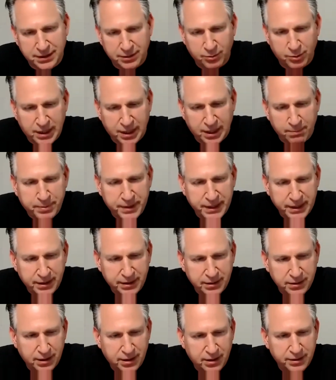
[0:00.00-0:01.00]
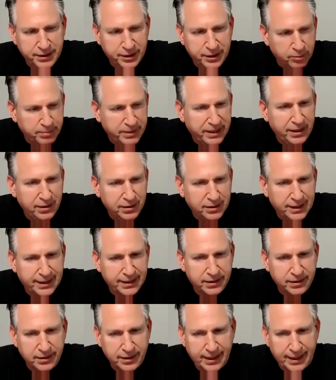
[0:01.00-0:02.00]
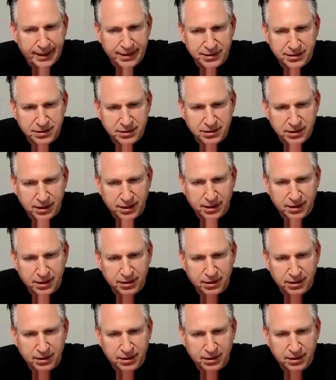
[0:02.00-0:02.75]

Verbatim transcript: you know, a company near me that has